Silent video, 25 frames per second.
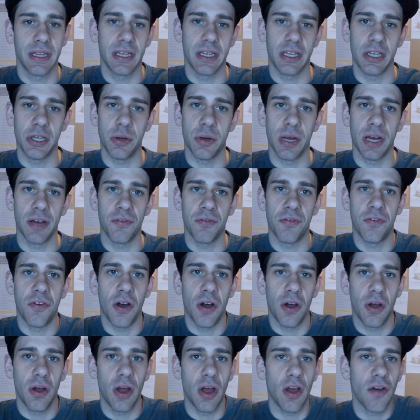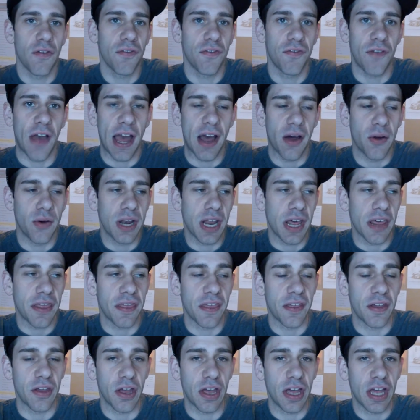You have found
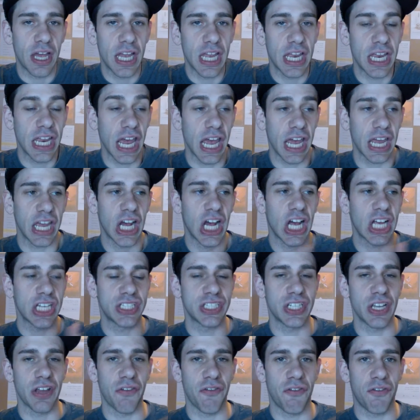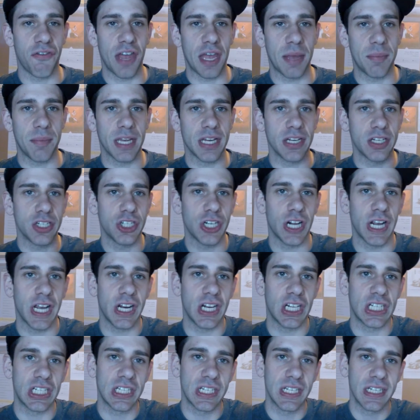the Chaos Vaping
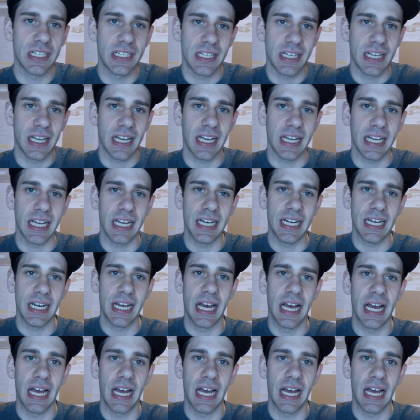channel, and